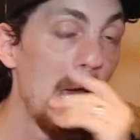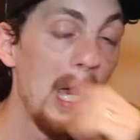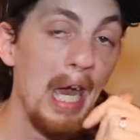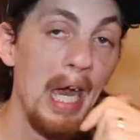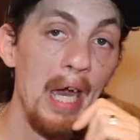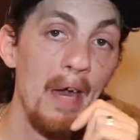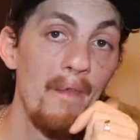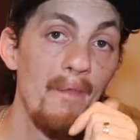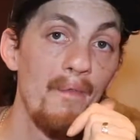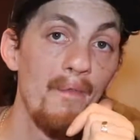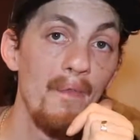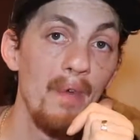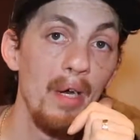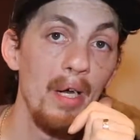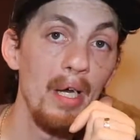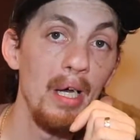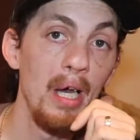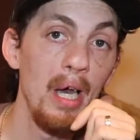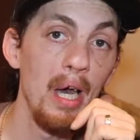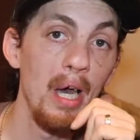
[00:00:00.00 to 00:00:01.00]
If
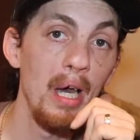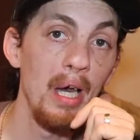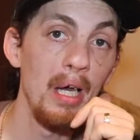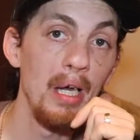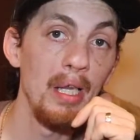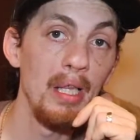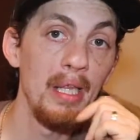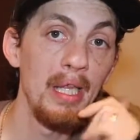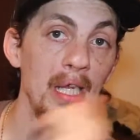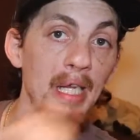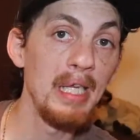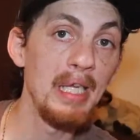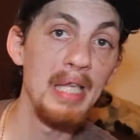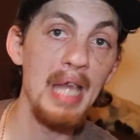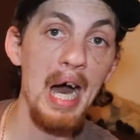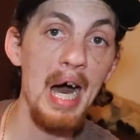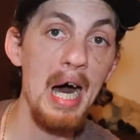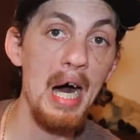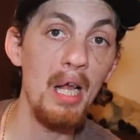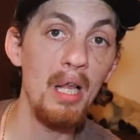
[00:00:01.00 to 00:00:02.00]
this
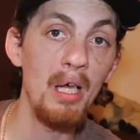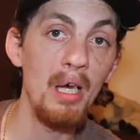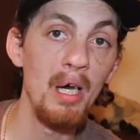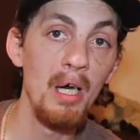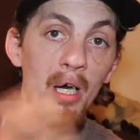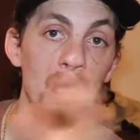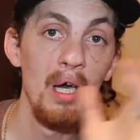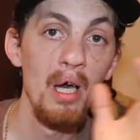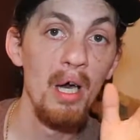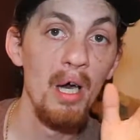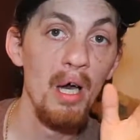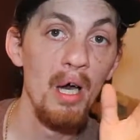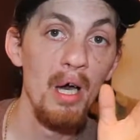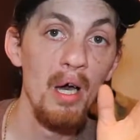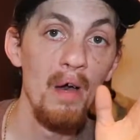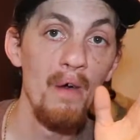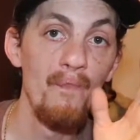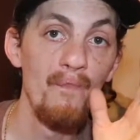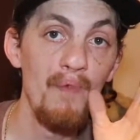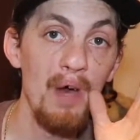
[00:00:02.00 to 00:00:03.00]
doll
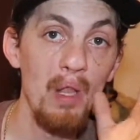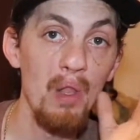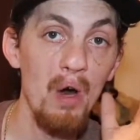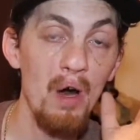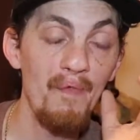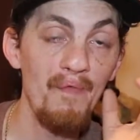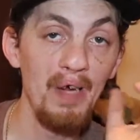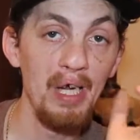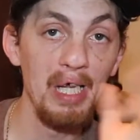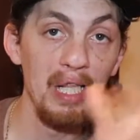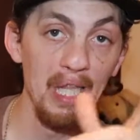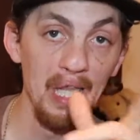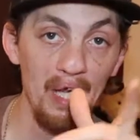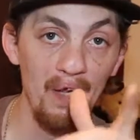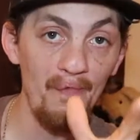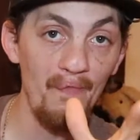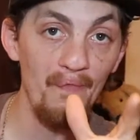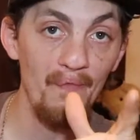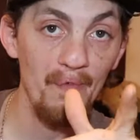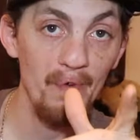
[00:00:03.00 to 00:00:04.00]
fell off a
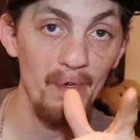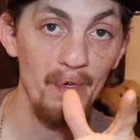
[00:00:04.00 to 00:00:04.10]
cliff,